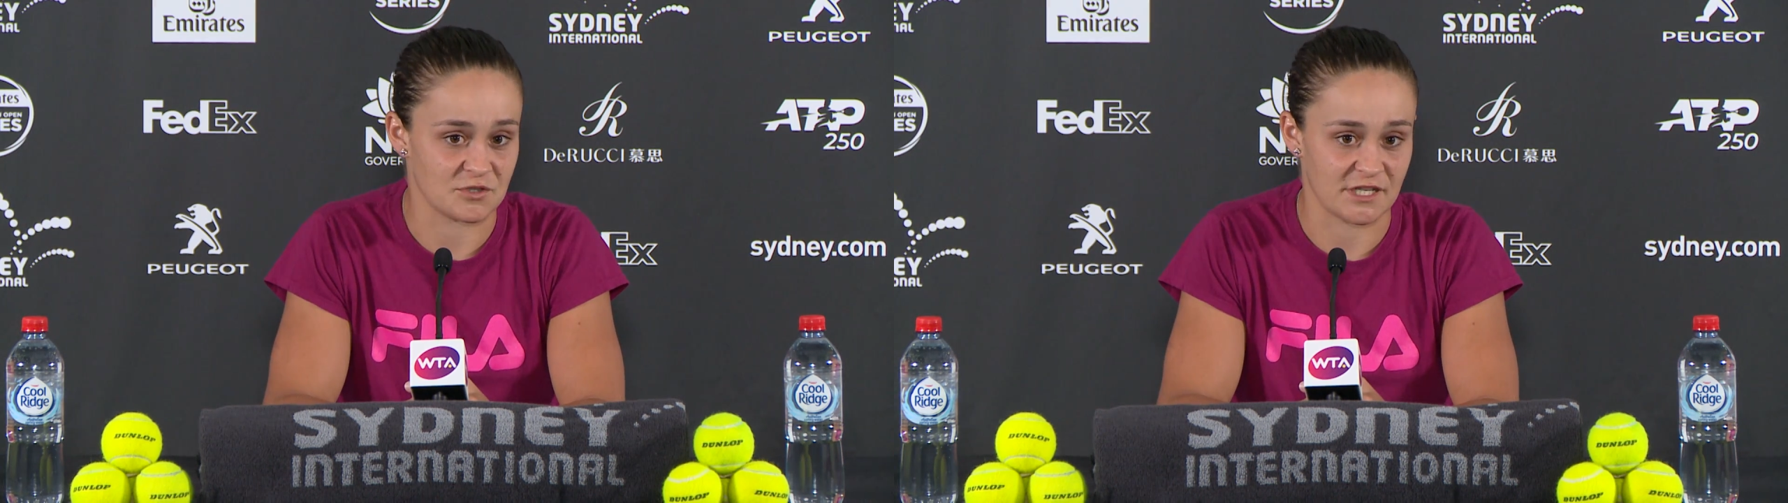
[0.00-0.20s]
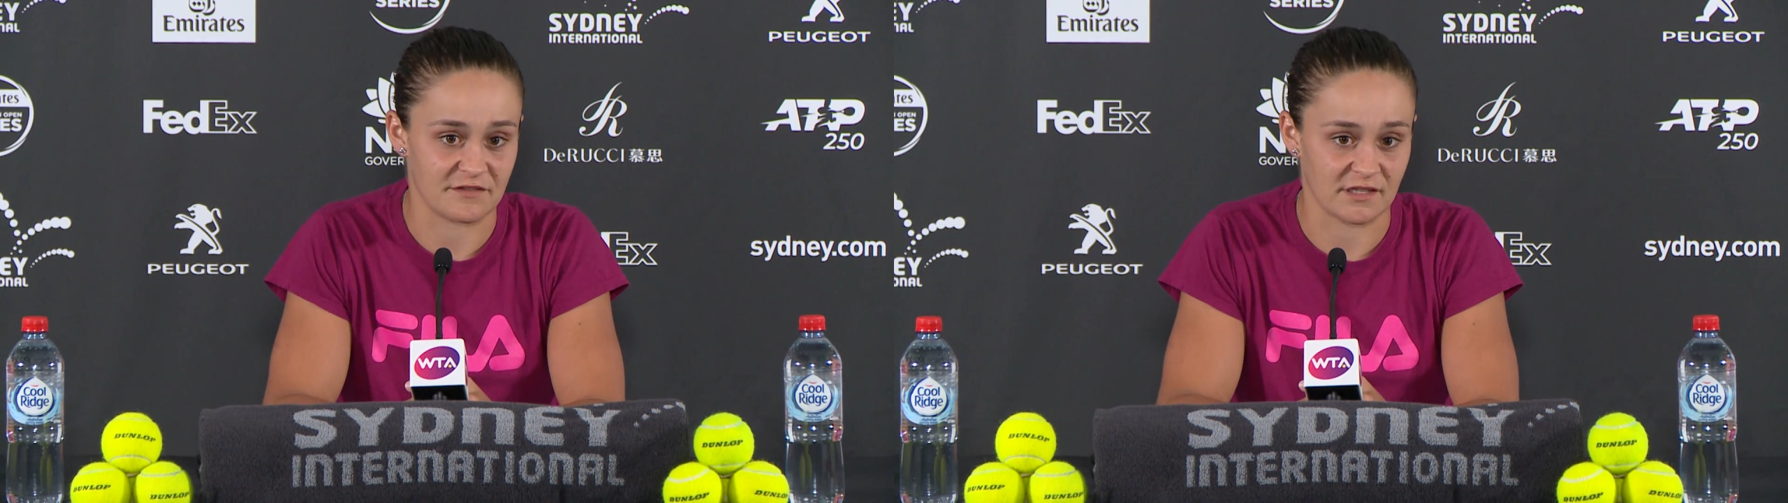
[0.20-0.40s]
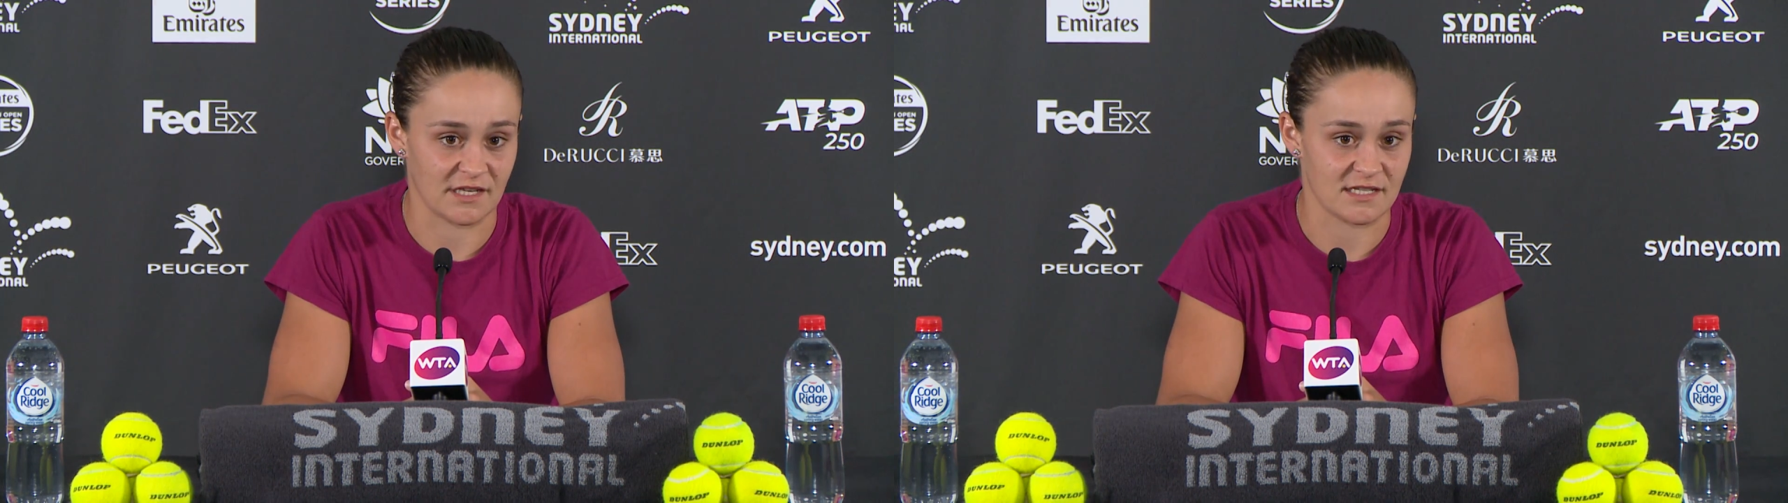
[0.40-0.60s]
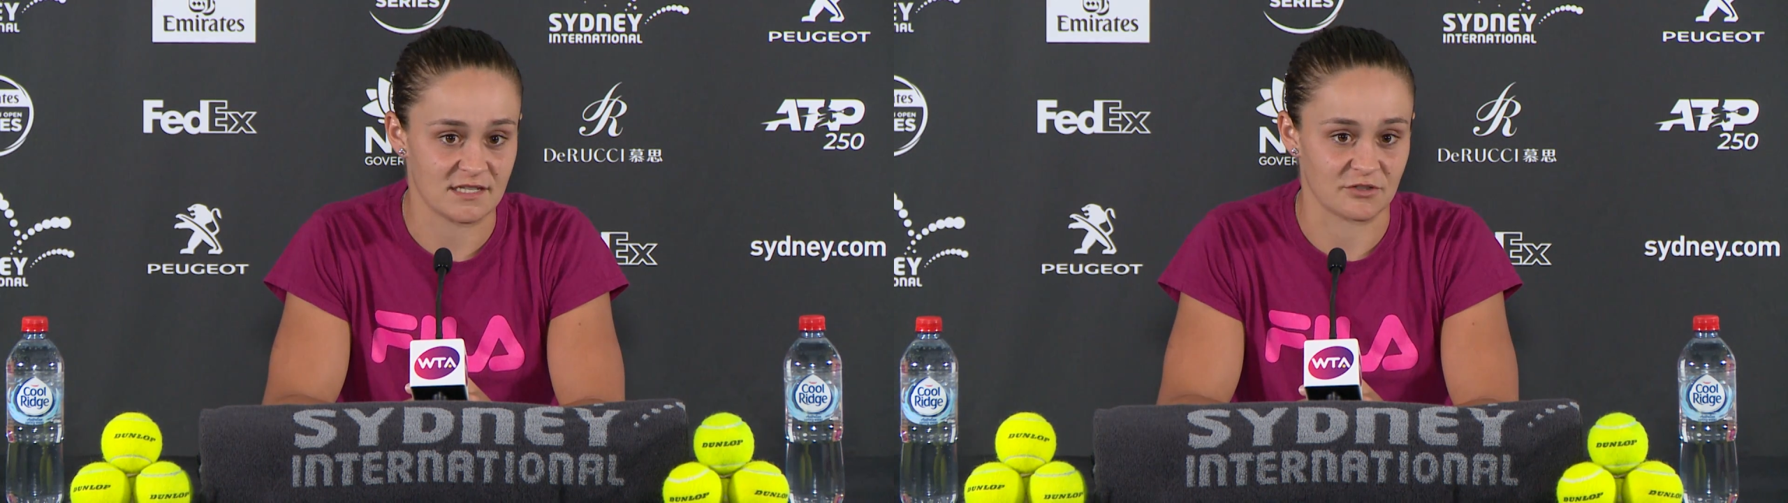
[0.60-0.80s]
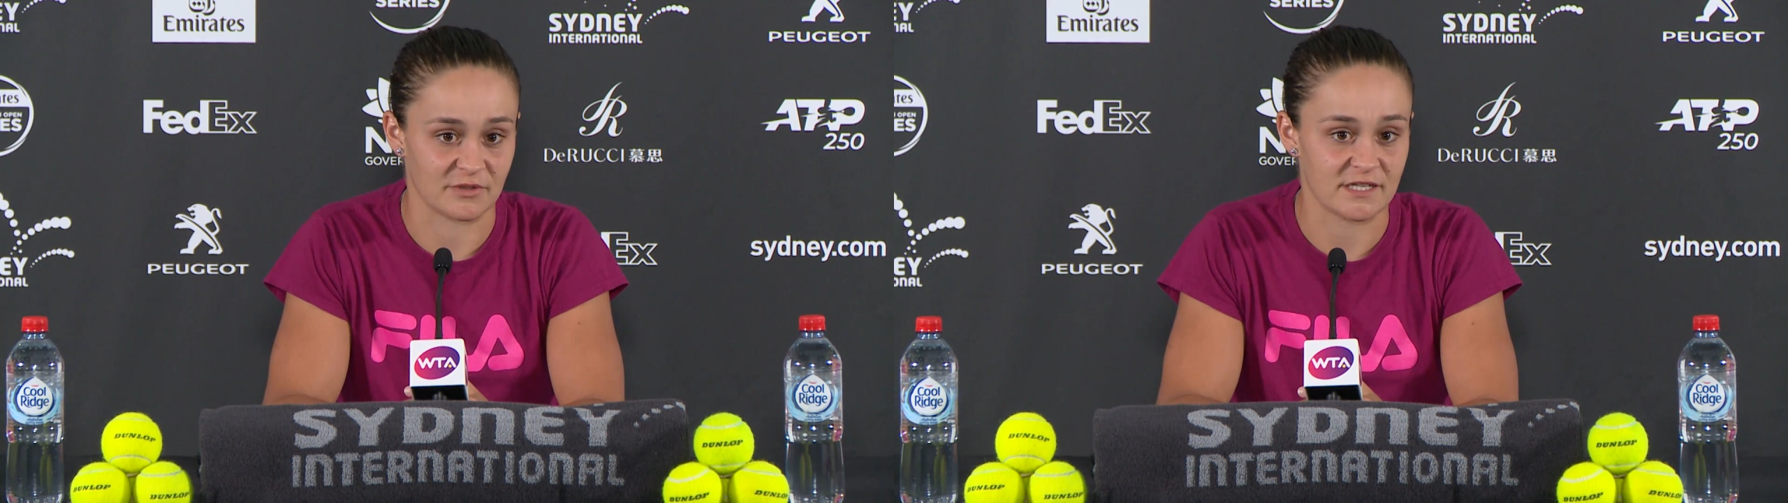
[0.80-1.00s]
achieve the
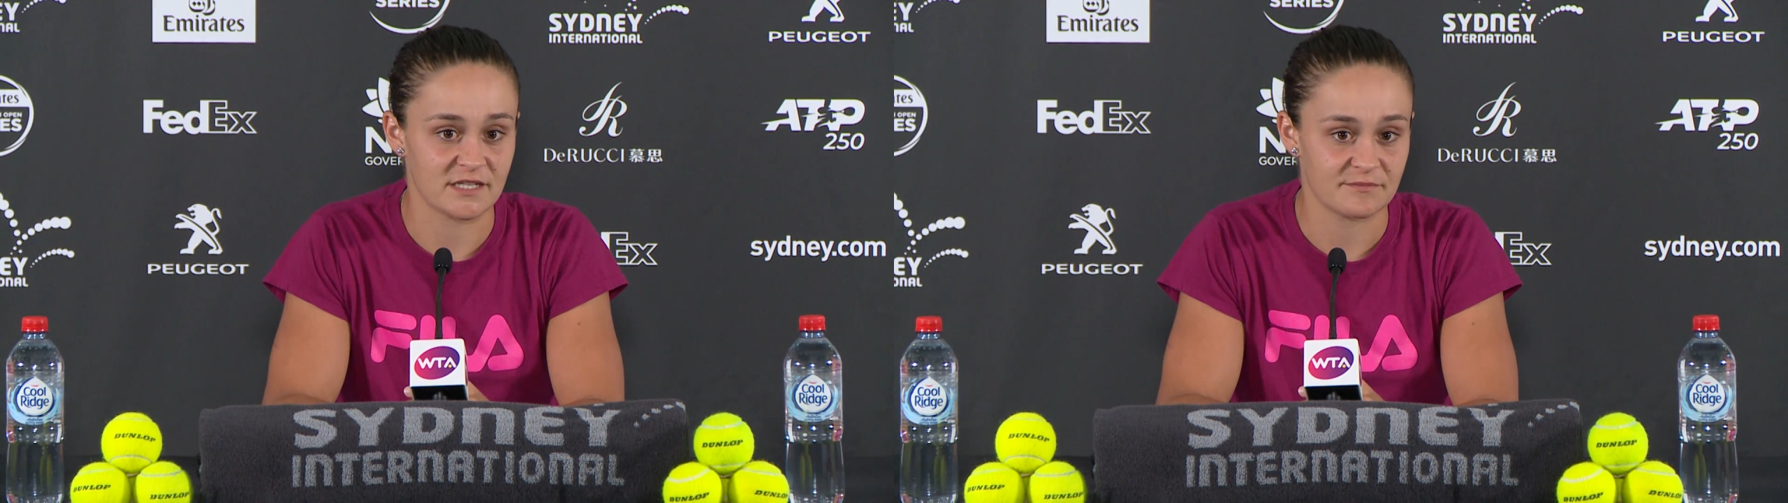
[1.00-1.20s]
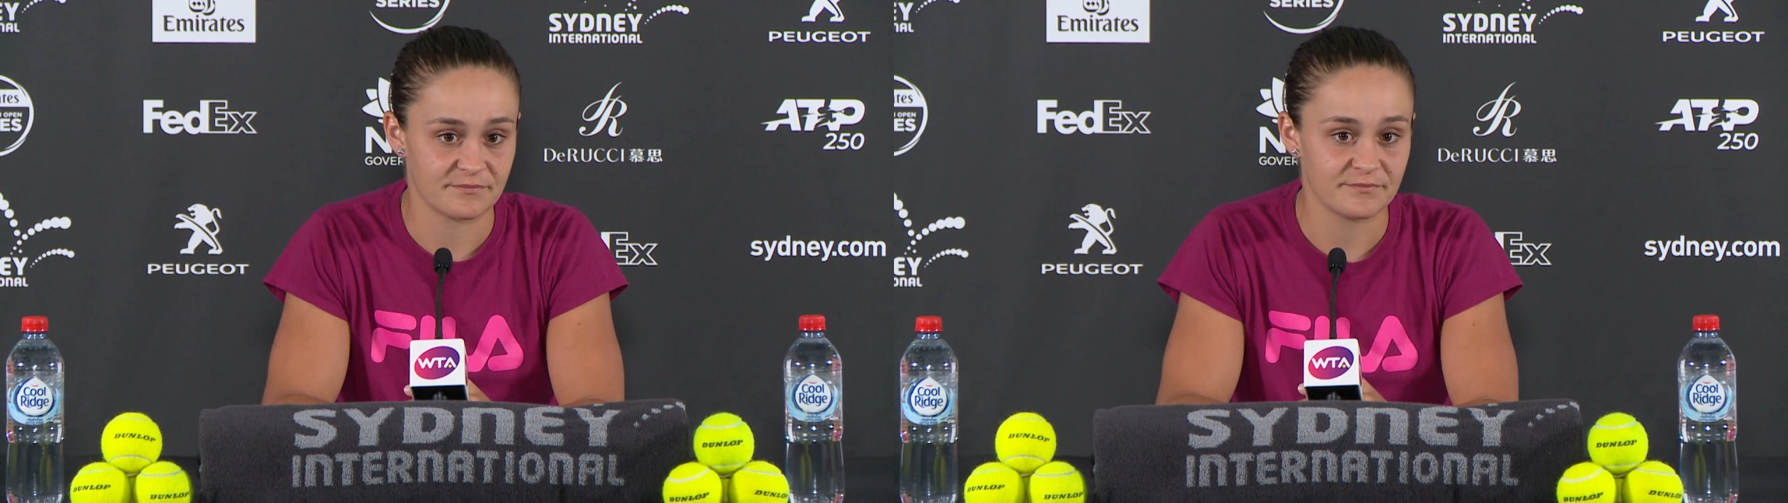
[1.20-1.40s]
last 2 weeks.